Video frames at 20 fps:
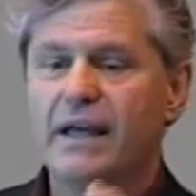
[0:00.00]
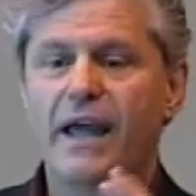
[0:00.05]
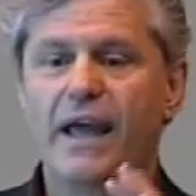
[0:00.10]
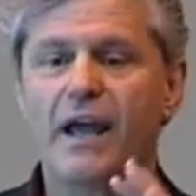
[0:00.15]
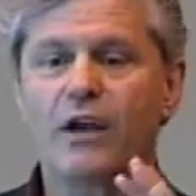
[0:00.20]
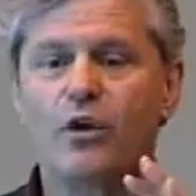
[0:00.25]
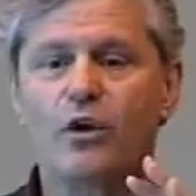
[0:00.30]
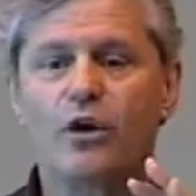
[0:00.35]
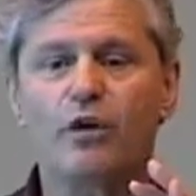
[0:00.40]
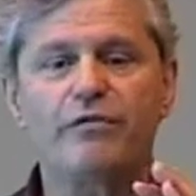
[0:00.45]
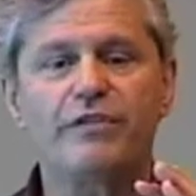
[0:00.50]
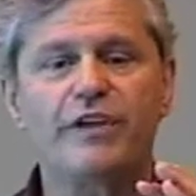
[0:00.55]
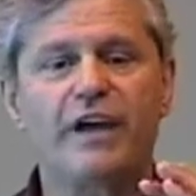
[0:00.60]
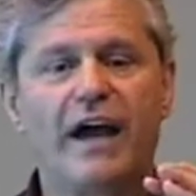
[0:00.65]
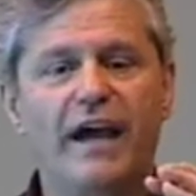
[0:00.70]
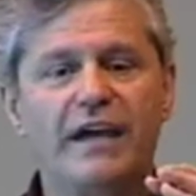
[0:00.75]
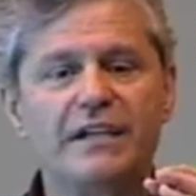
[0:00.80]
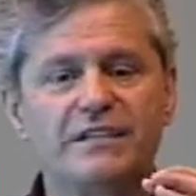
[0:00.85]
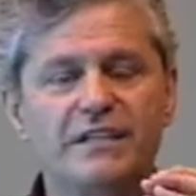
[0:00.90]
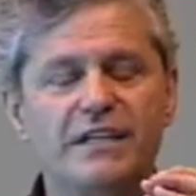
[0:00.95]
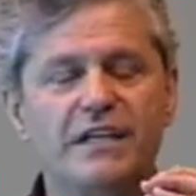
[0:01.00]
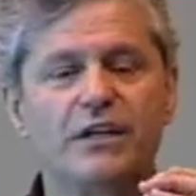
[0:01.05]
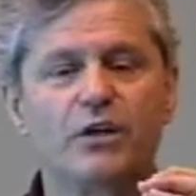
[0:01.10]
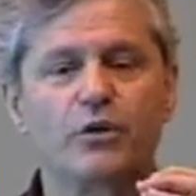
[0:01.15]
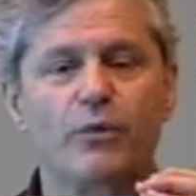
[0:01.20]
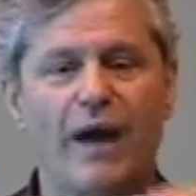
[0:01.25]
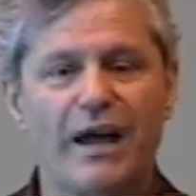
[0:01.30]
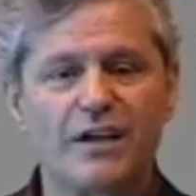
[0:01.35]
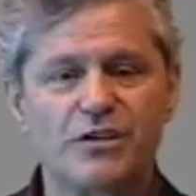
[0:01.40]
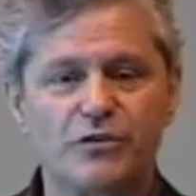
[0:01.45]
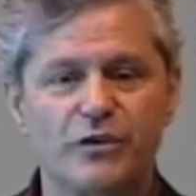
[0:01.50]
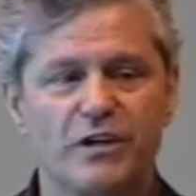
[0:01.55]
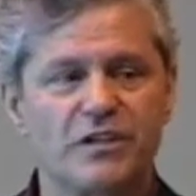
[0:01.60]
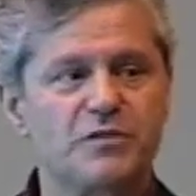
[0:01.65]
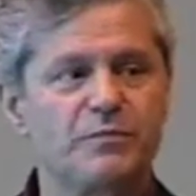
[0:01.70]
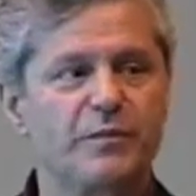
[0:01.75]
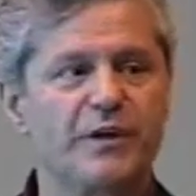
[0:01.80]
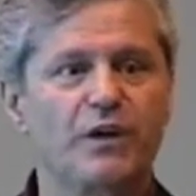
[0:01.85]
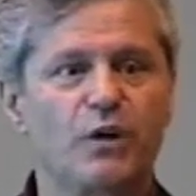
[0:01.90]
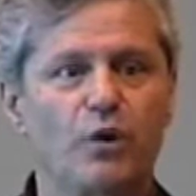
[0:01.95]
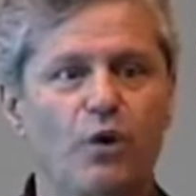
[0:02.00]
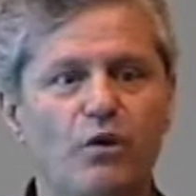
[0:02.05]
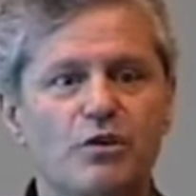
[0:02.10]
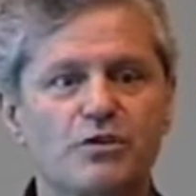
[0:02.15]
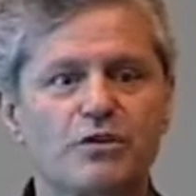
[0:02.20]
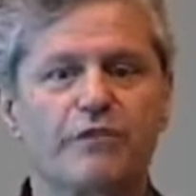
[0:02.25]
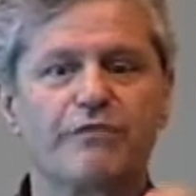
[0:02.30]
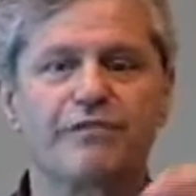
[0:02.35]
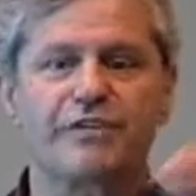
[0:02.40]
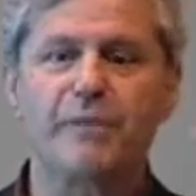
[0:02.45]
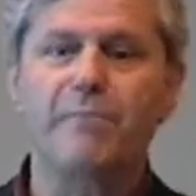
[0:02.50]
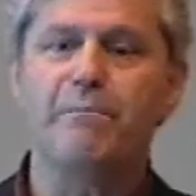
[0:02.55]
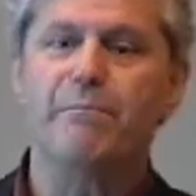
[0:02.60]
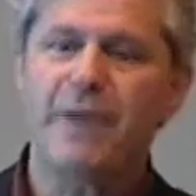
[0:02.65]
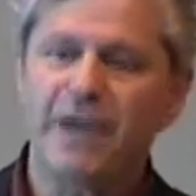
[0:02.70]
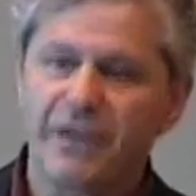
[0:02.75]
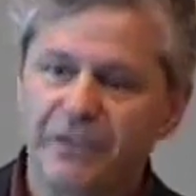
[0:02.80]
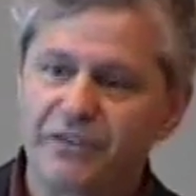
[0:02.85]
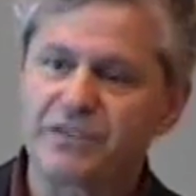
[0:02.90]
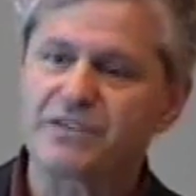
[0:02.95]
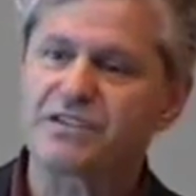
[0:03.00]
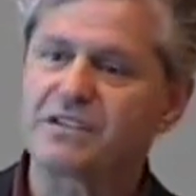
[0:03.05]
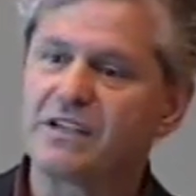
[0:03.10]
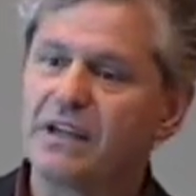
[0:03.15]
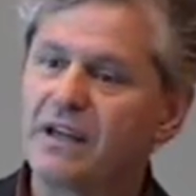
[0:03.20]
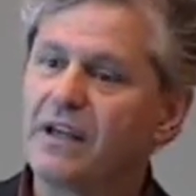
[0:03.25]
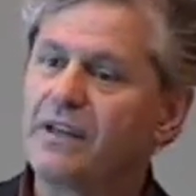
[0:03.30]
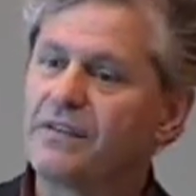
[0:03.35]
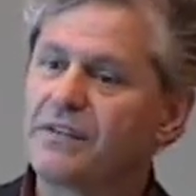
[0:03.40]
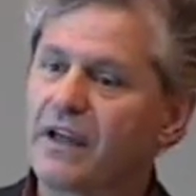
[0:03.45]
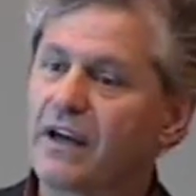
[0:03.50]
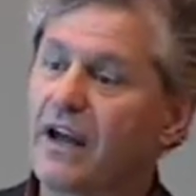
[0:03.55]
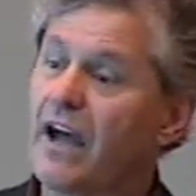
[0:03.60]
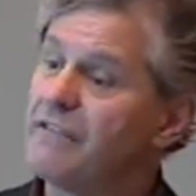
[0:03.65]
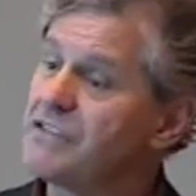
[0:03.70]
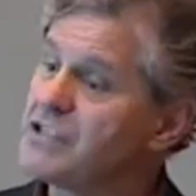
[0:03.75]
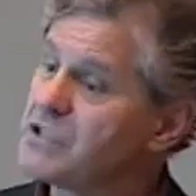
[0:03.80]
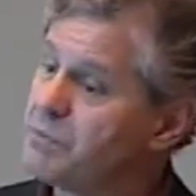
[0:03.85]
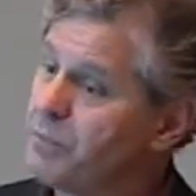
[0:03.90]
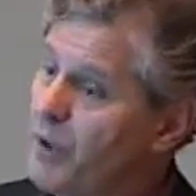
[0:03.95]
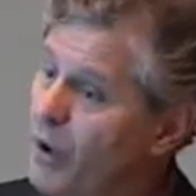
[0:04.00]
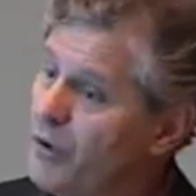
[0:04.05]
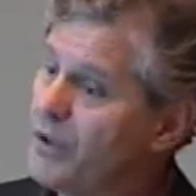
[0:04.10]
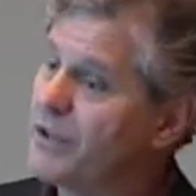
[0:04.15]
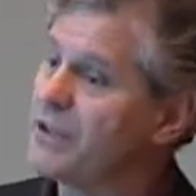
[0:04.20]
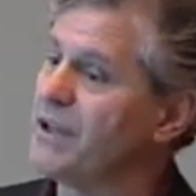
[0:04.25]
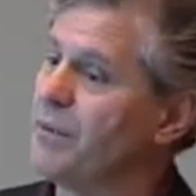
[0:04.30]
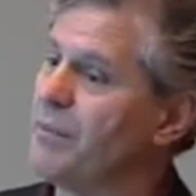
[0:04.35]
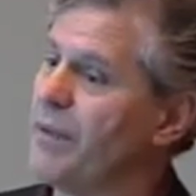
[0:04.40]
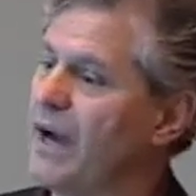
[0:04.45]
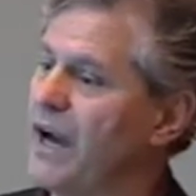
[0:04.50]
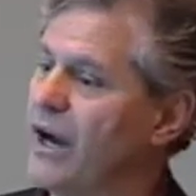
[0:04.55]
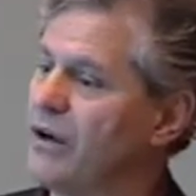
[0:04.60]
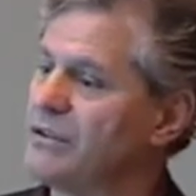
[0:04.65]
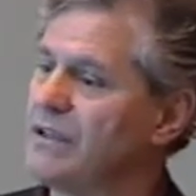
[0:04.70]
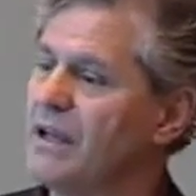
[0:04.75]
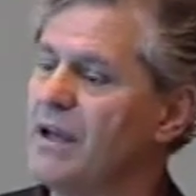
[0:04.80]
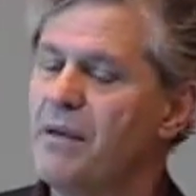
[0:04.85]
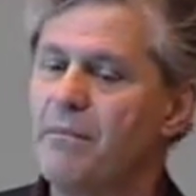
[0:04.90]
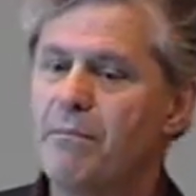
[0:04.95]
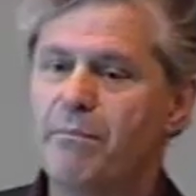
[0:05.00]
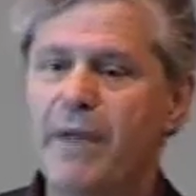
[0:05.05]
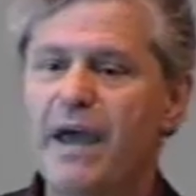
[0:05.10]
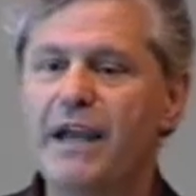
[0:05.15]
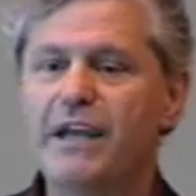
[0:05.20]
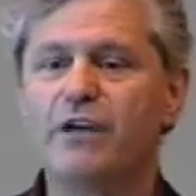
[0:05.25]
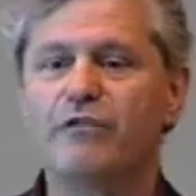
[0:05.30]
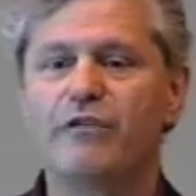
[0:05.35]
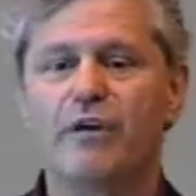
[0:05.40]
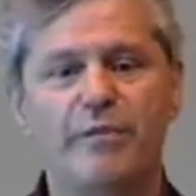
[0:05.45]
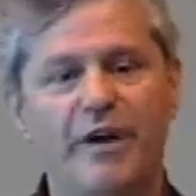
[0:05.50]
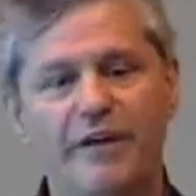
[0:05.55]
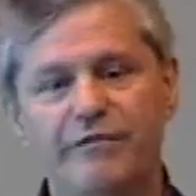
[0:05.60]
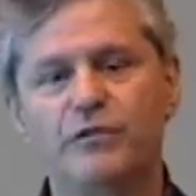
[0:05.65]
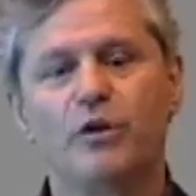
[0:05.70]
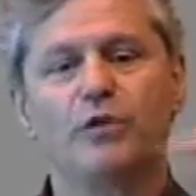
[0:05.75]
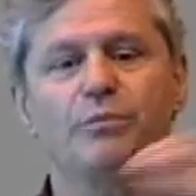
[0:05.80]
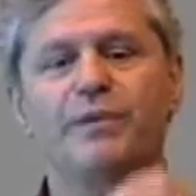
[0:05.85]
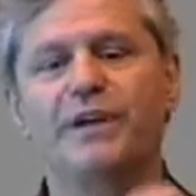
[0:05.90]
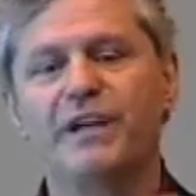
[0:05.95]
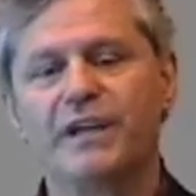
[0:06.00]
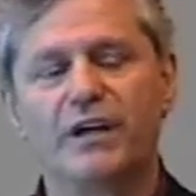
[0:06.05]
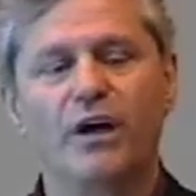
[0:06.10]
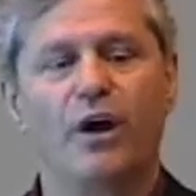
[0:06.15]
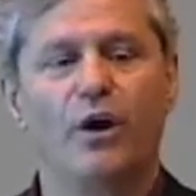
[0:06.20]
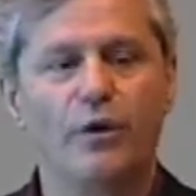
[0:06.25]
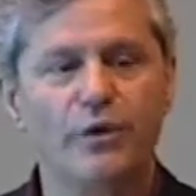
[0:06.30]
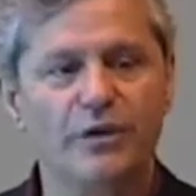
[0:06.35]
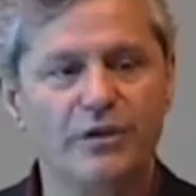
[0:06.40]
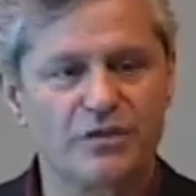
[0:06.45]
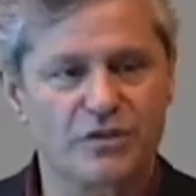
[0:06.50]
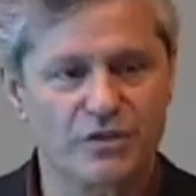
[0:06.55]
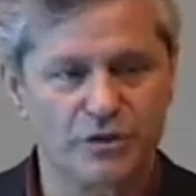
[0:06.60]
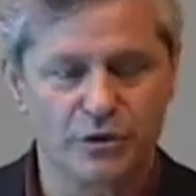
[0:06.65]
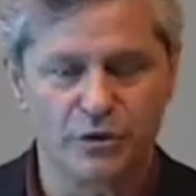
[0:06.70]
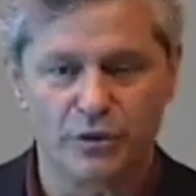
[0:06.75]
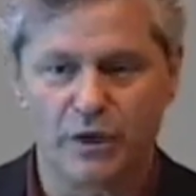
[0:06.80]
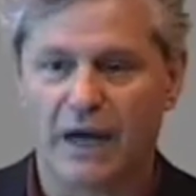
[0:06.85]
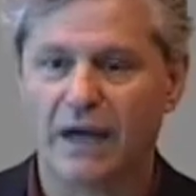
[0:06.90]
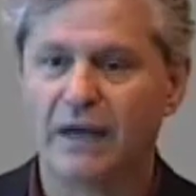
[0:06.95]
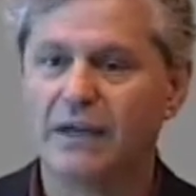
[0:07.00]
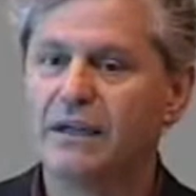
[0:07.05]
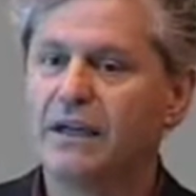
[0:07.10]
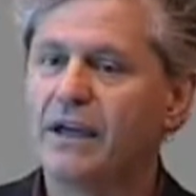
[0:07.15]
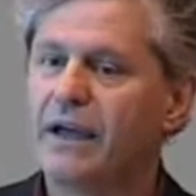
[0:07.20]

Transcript: a lot of the I T graduates, because of the myths that I've spoken about, many of them have not been going to uh,